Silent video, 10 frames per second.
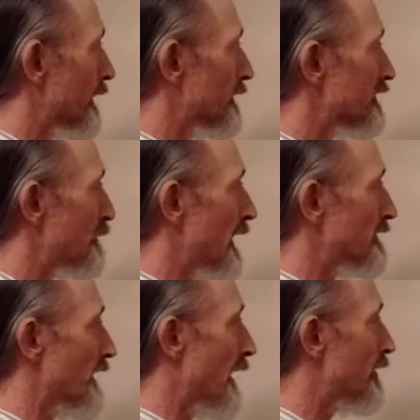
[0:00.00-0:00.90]
the
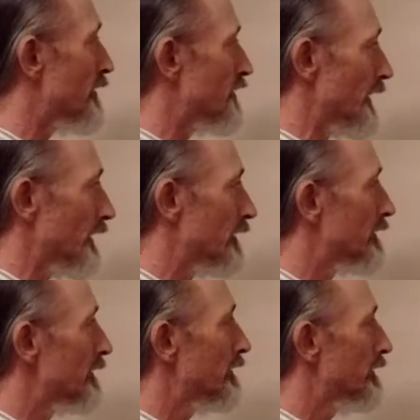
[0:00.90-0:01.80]
space energy
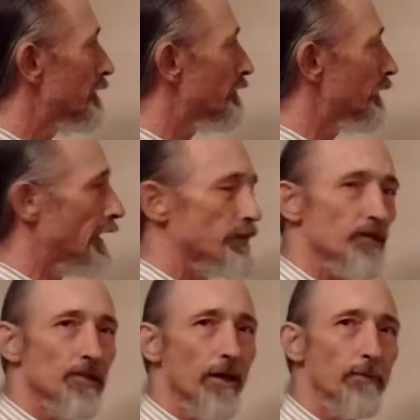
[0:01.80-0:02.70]

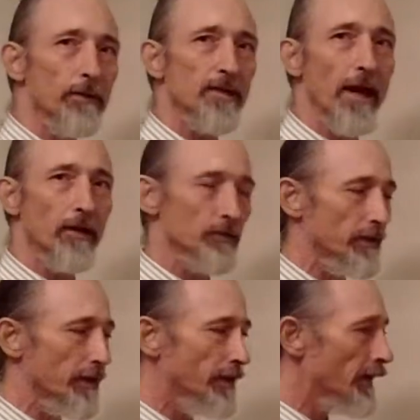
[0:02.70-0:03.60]
relationship is
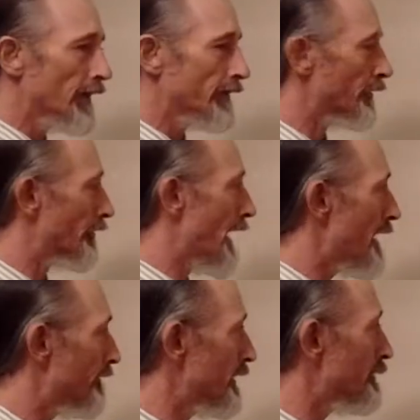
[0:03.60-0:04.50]
actually the
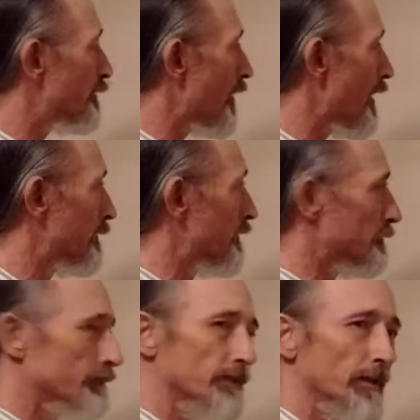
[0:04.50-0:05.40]
gravity
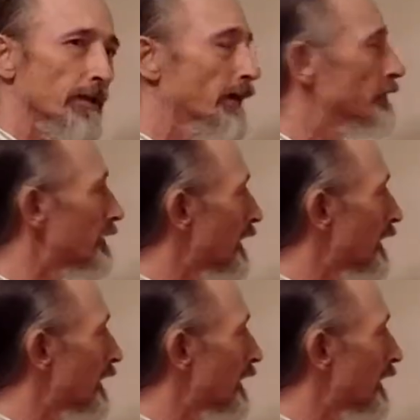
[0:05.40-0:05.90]
problem that